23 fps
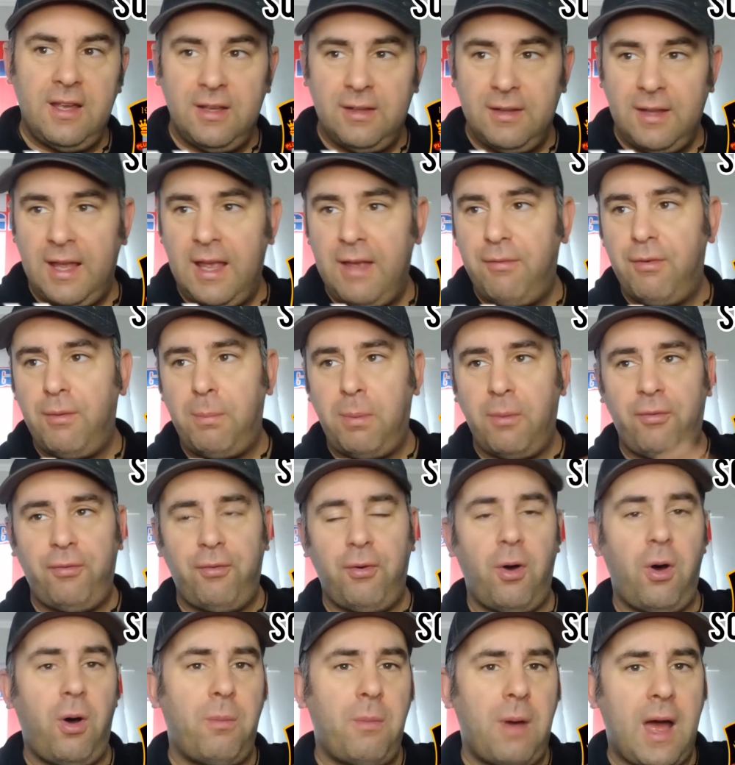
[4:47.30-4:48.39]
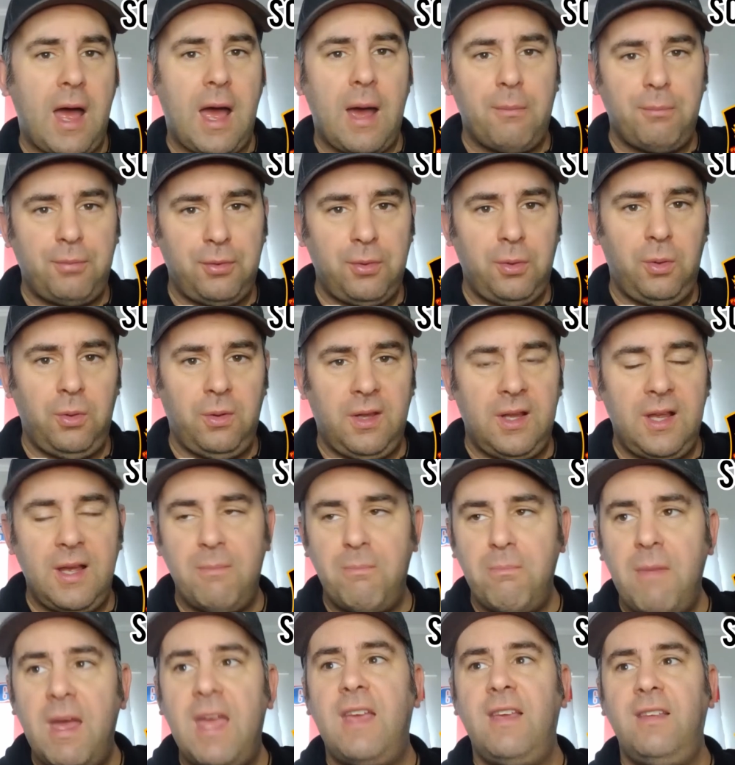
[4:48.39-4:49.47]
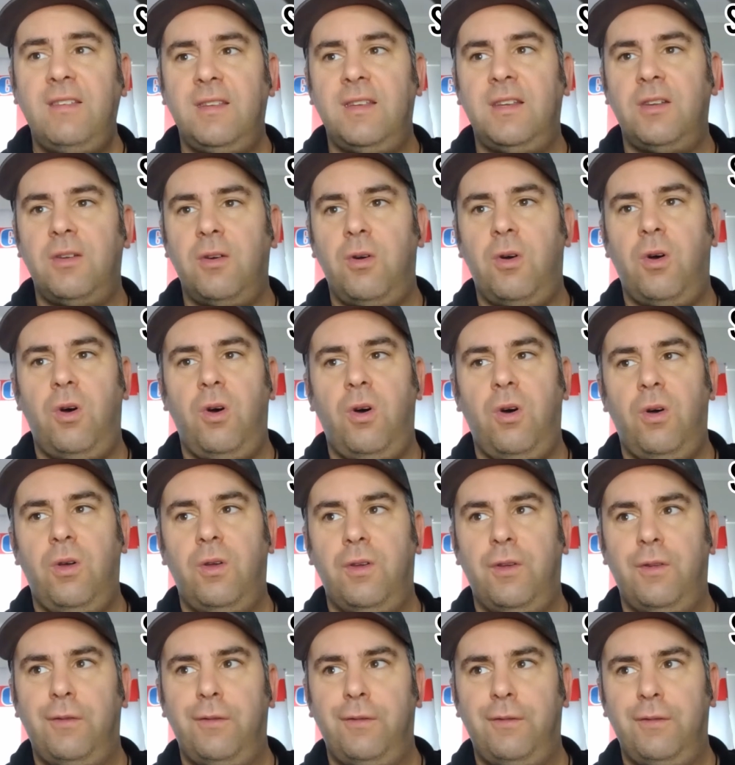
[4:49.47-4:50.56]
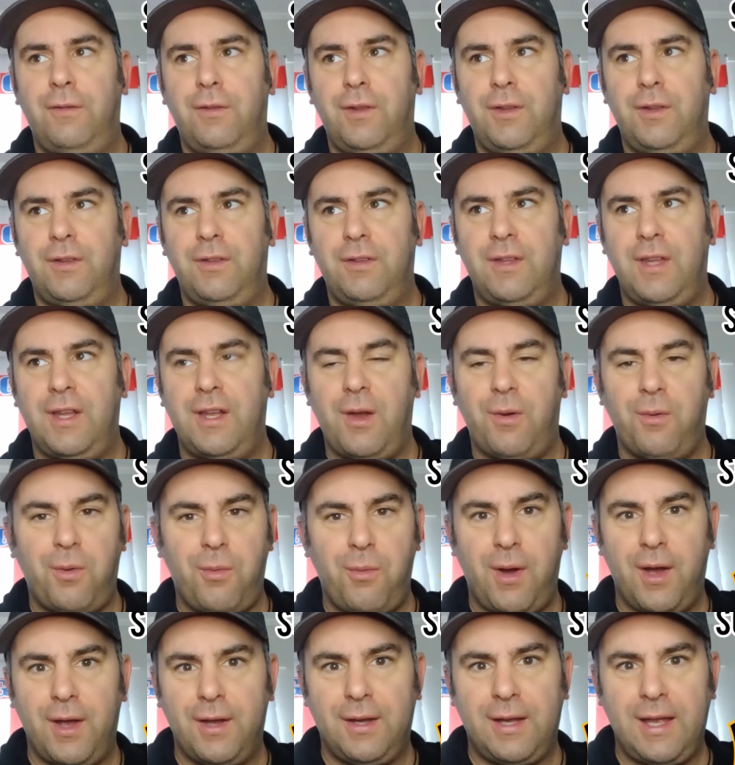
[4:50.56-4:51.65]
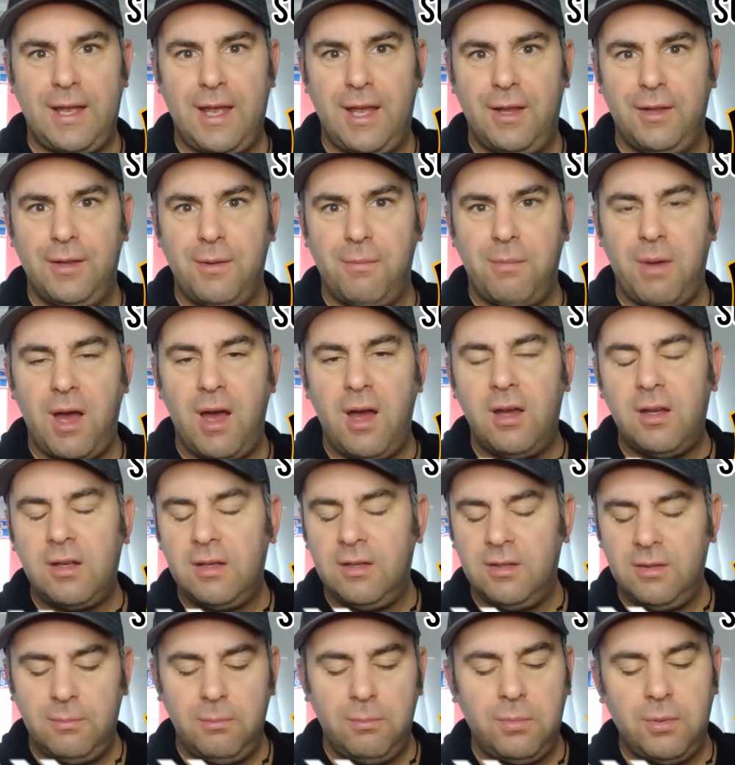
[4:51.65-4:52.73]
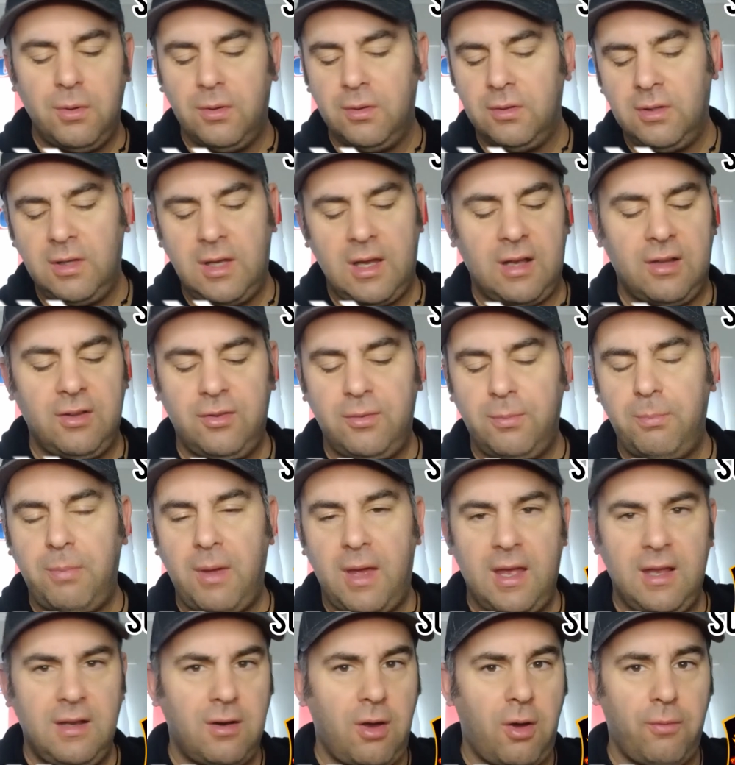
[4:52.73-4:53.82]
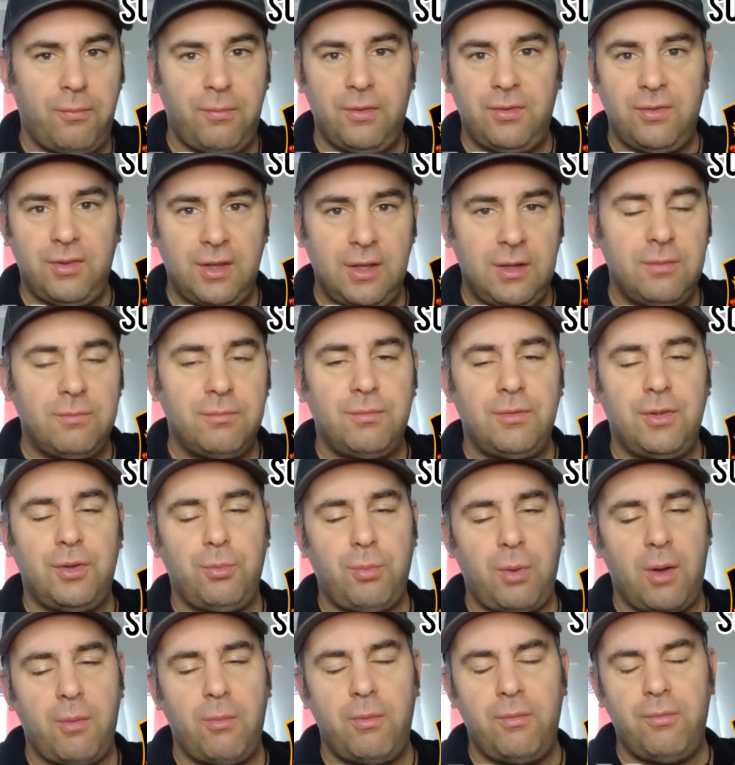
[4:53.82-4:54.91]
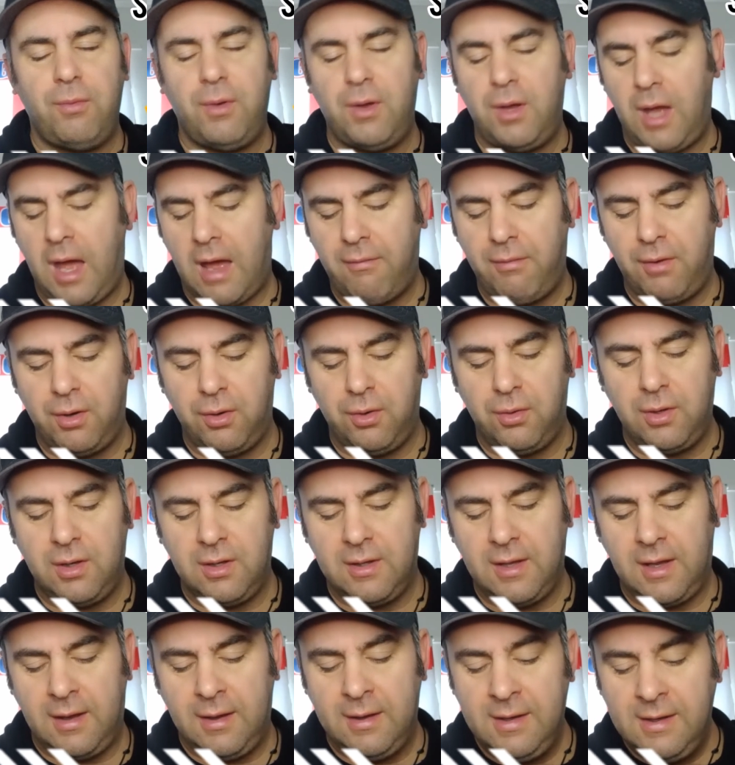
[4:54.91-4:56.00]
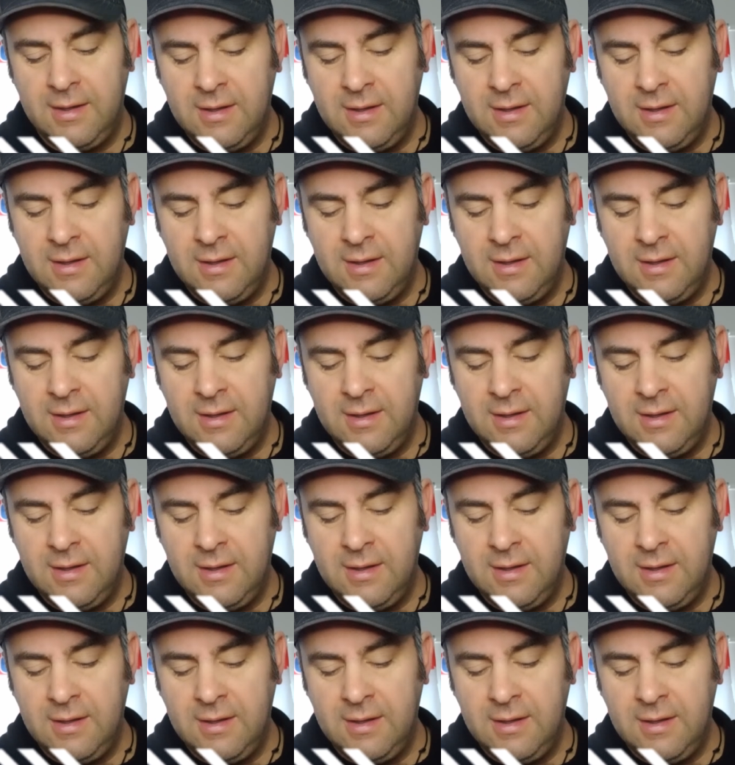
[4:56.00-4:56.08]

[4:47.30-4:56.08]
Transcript: they either perform absolutely amazing or they don't quite hit the mark. But yeah, Spain, obviously, that's why we're having a look at that.